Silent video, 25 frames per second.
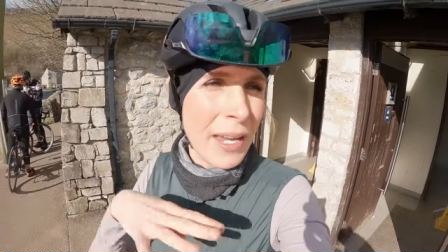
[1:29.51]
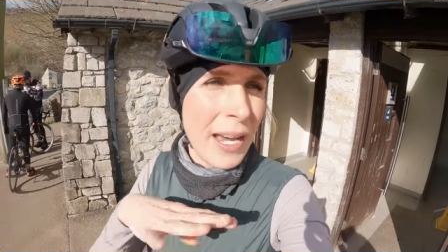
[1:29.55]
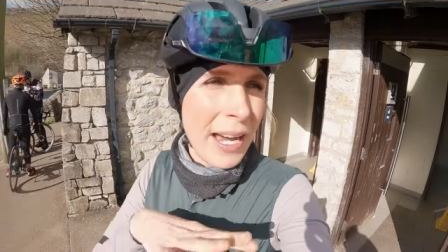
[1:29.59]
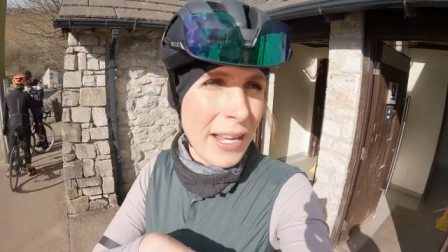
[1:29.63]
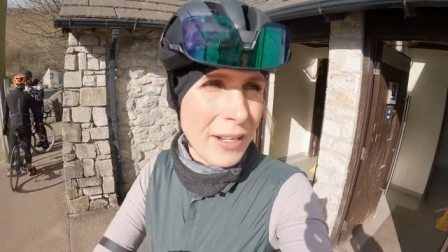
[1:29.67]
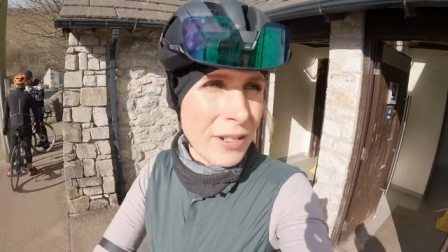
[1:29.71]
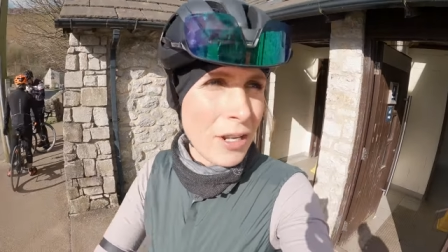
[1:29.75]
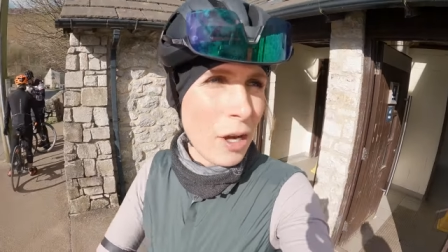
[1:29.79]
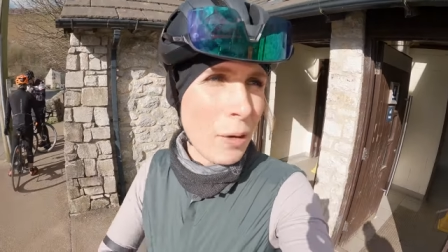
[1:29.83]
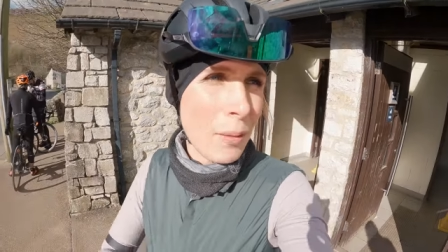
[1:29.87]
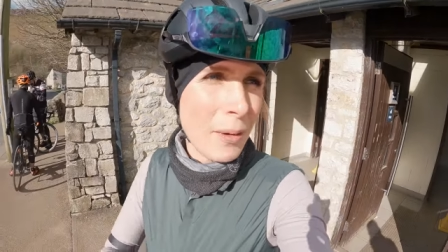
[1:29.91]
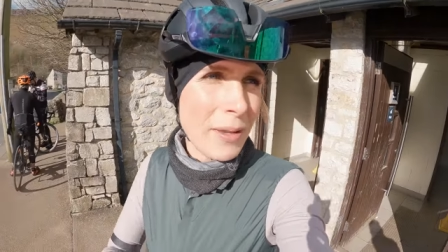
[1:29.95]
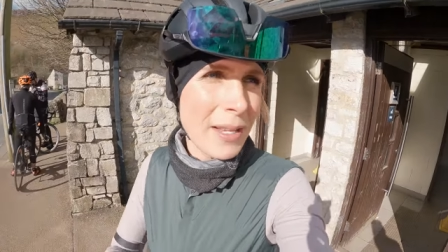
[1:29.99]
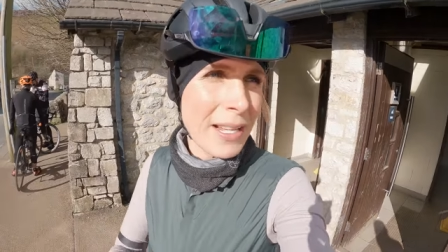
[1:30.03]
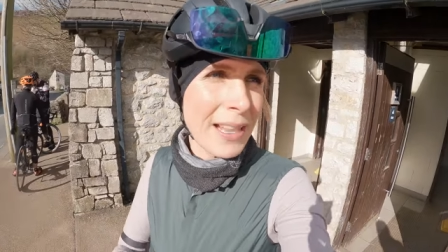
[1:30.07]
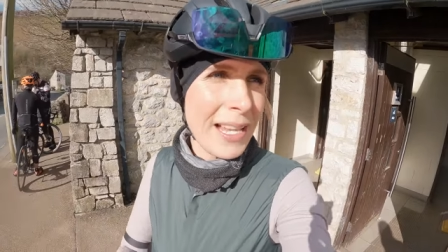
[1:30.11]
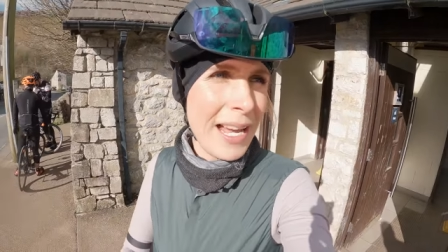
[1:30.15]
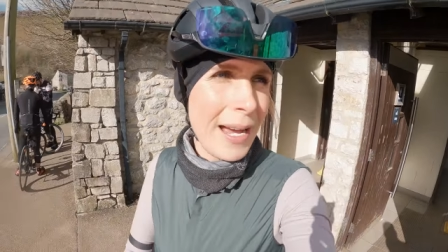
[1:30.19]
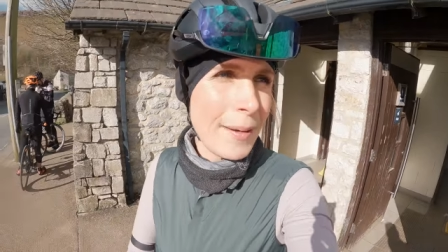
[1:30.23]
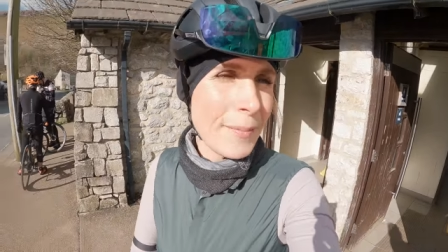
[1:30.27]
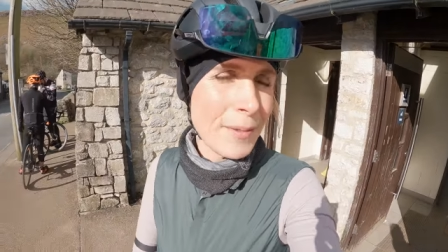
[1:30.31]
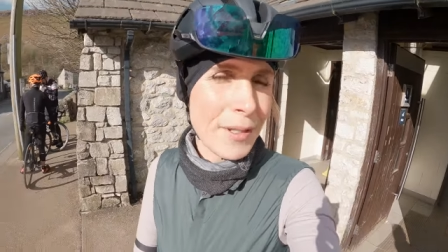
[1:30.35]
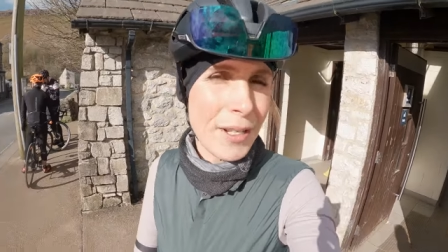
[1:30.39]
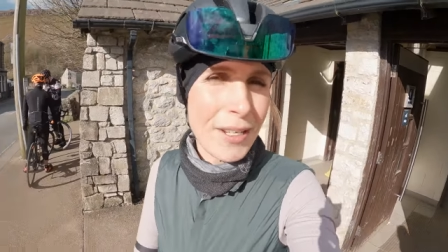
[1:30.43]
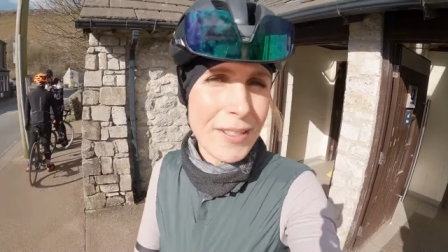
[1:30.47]
and know where the
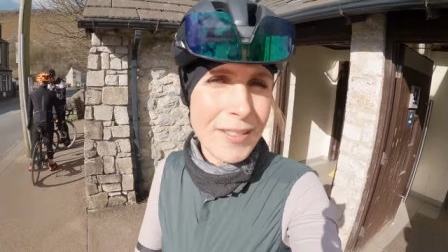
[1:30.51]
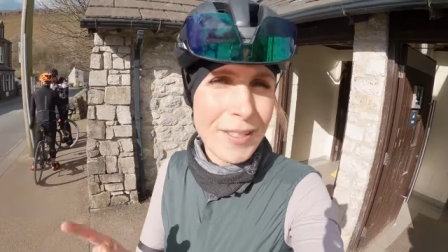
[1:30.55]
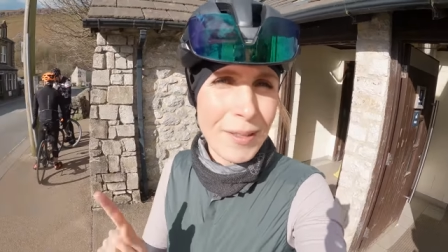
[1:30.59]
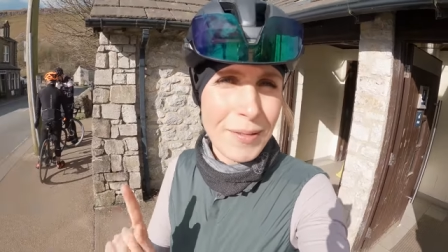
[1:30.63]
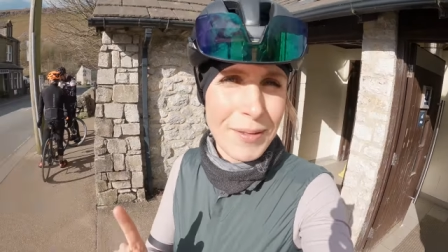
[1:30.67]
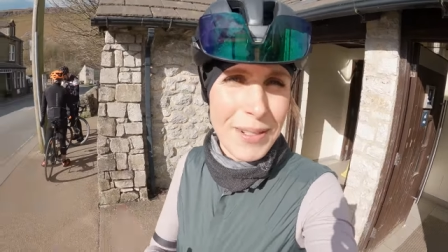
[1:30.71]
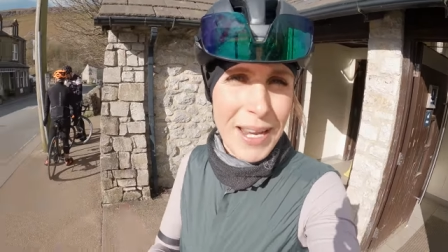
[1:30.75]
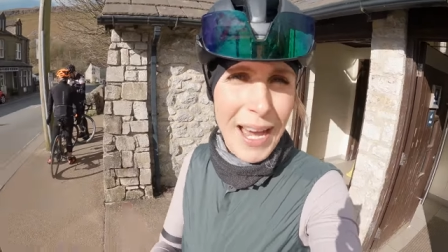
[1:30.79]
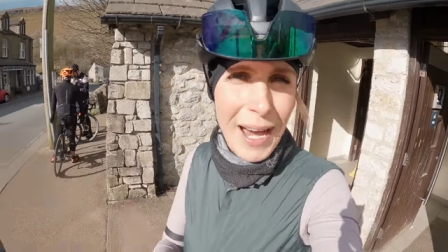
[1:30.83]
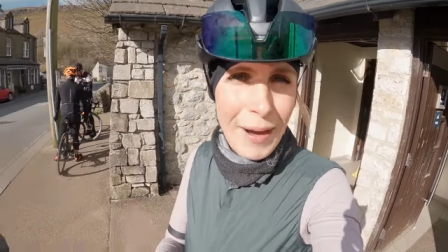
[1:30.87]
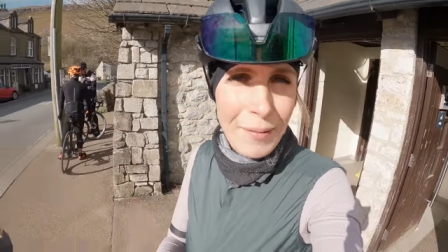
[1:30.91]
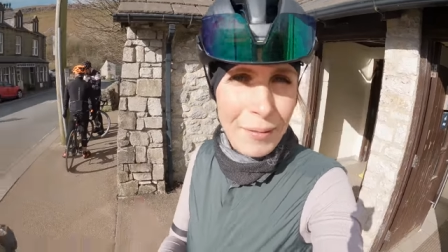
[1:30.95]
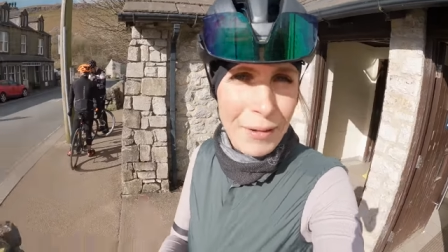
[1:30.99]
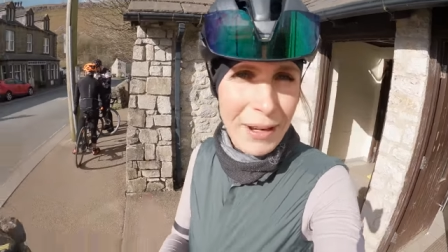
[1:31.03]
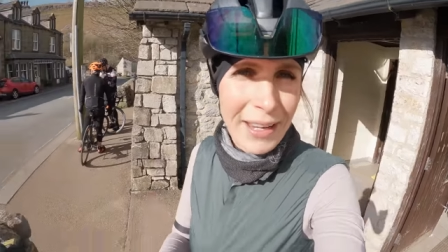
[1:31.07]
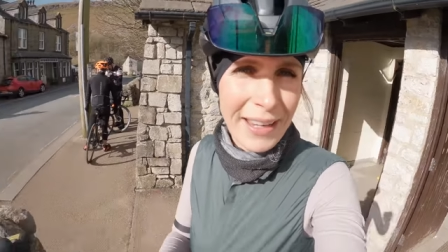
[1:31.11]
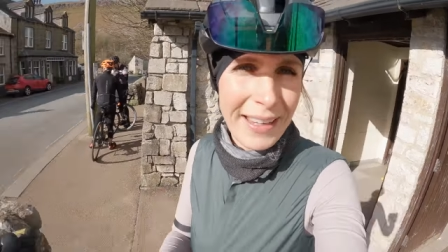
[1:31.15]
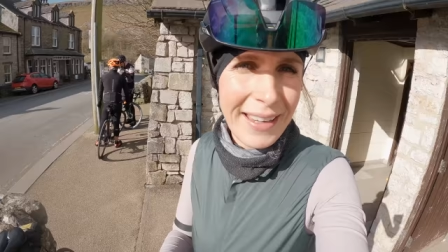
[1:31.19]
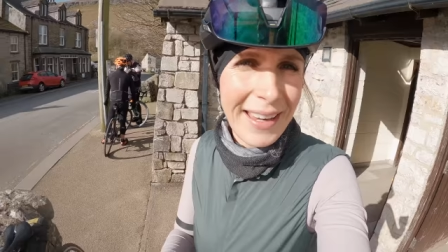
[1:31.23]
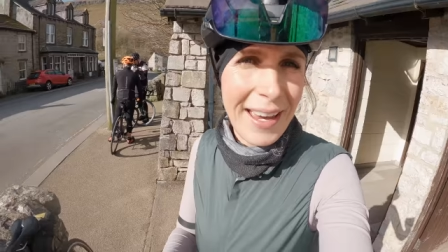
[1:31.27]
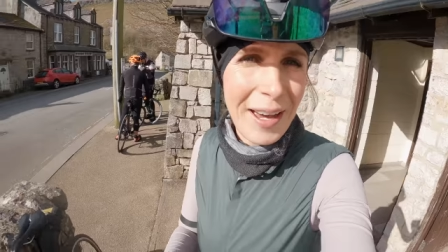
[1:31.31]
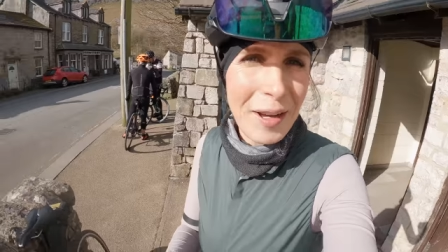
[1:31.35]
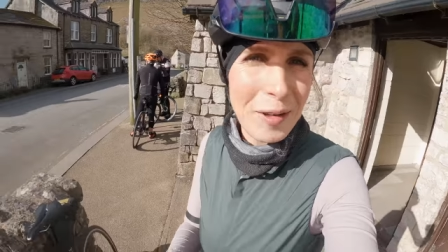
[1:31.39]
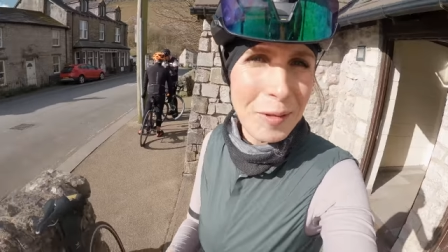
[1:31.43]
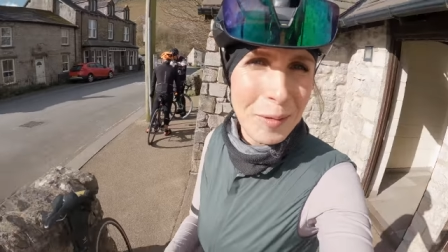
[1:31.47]
climbs are. So now we're in
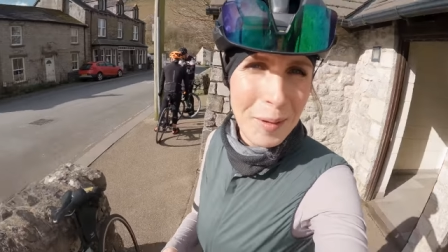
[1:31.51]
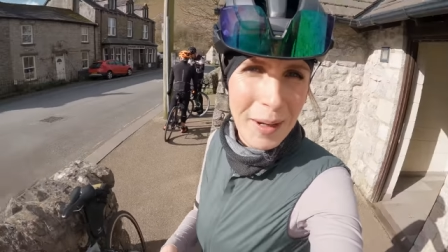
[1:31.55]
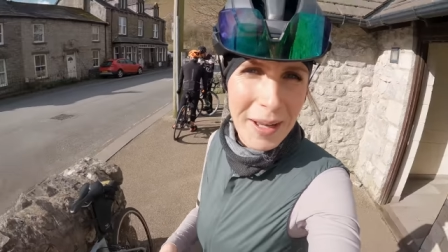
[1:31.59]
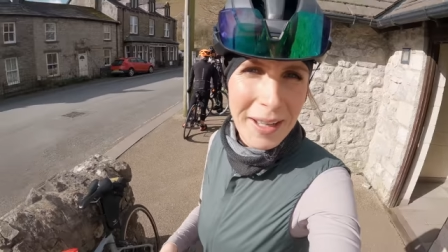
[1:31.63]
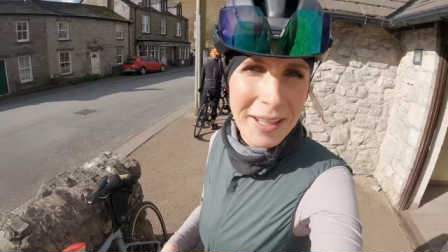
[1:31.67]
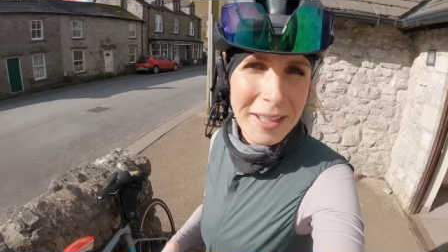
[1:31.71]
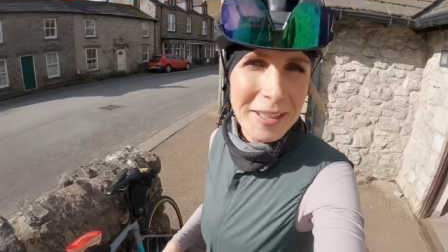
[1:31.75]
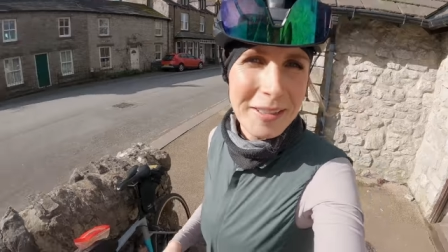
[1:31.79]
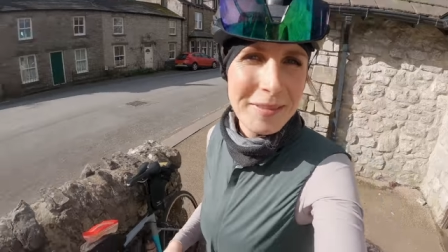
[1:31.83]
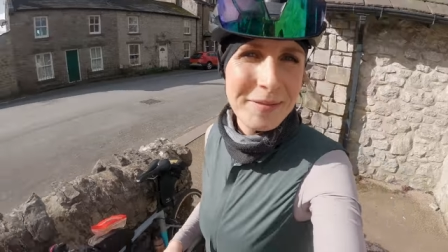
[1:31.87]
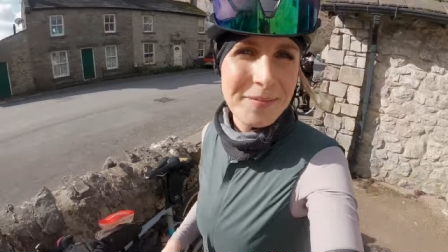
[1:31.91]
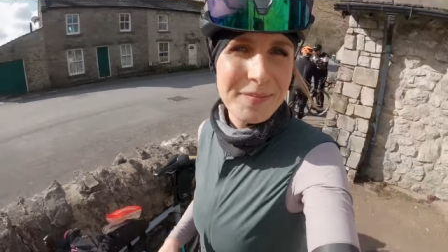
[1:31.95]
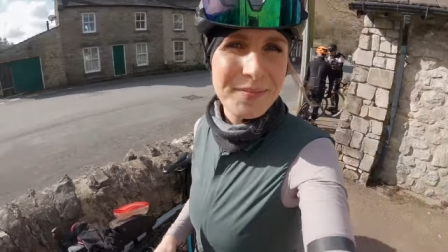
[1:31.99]
Kettlewell,